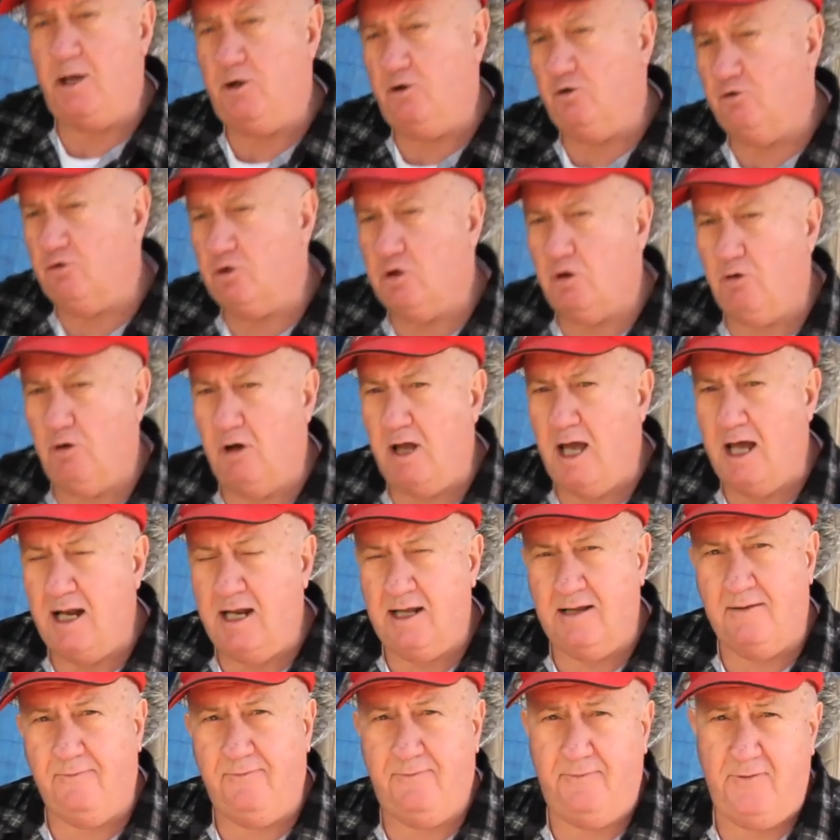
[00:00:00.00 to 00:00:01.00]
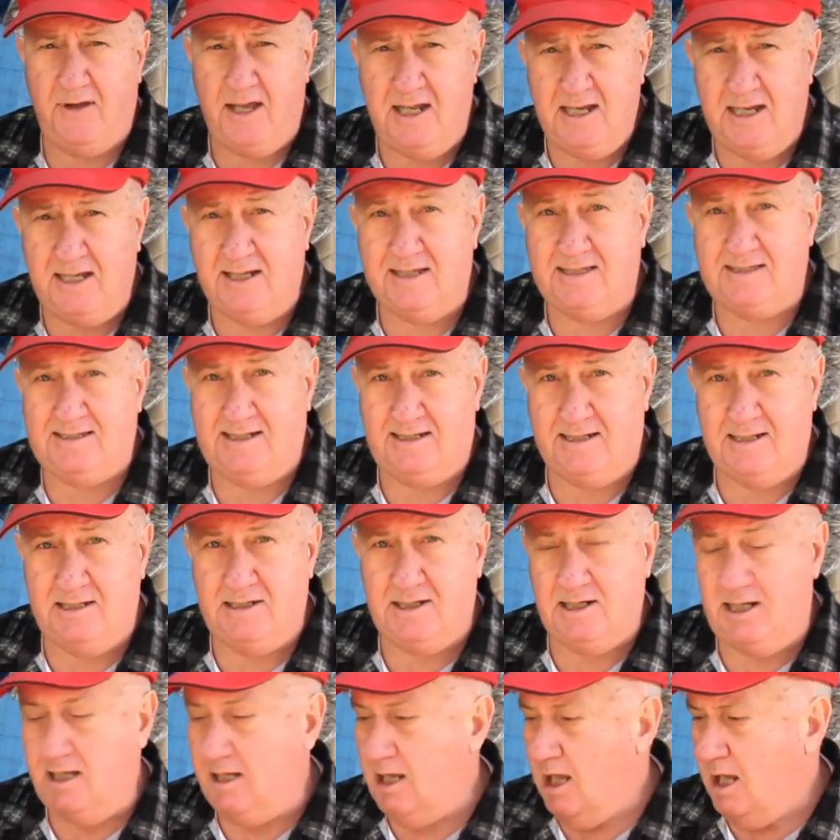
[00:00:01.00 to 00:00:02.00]
you're creating a feeding
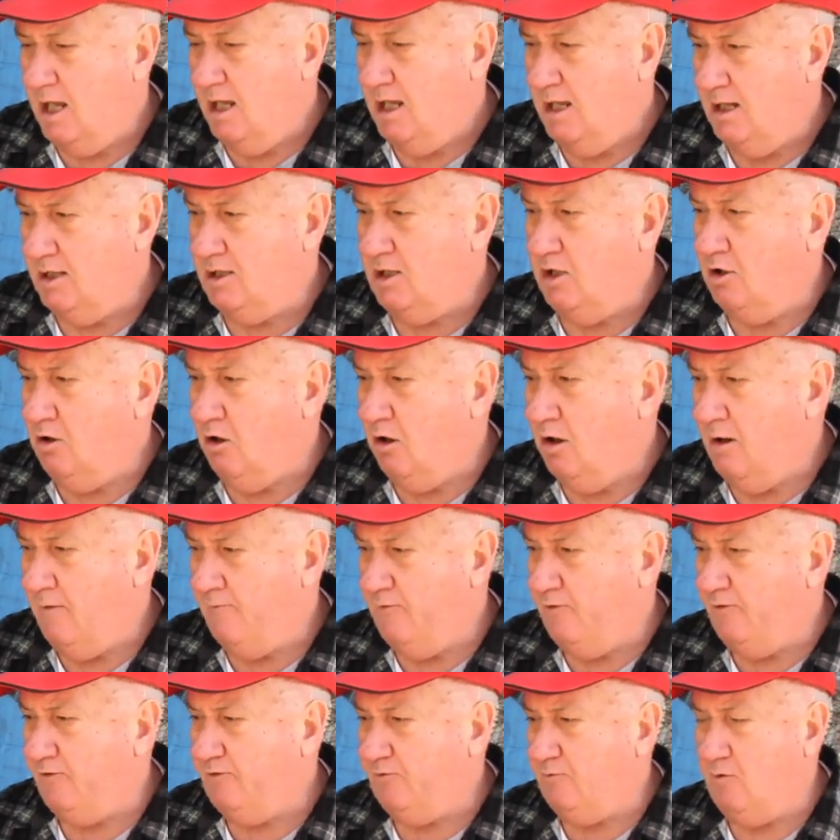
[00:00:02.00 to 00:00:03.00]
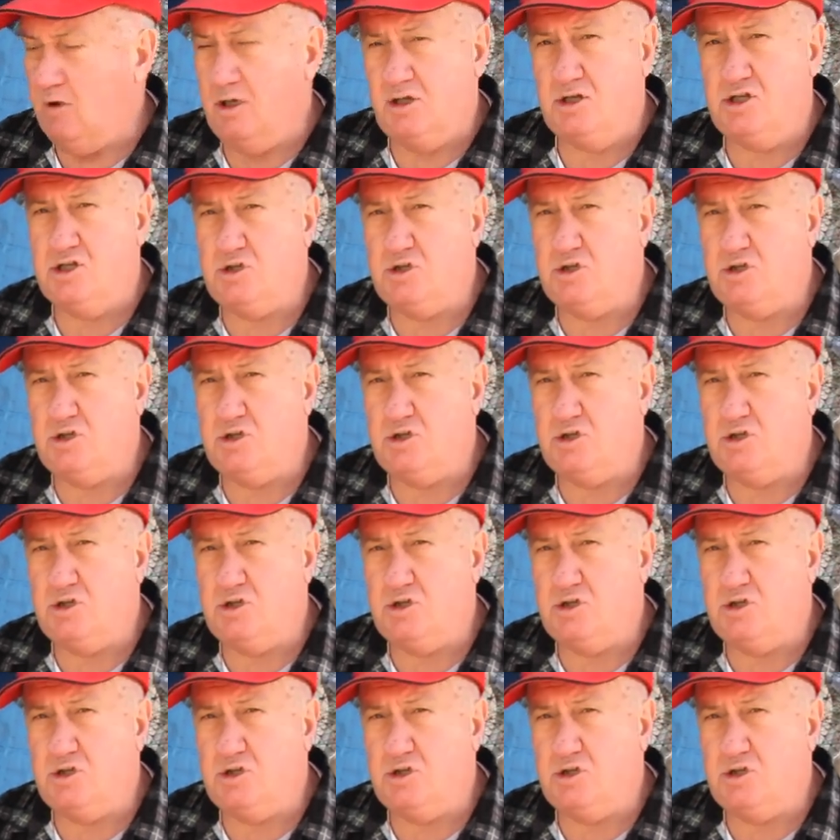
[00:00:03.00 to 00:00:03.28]
synergy in the eye of the squid.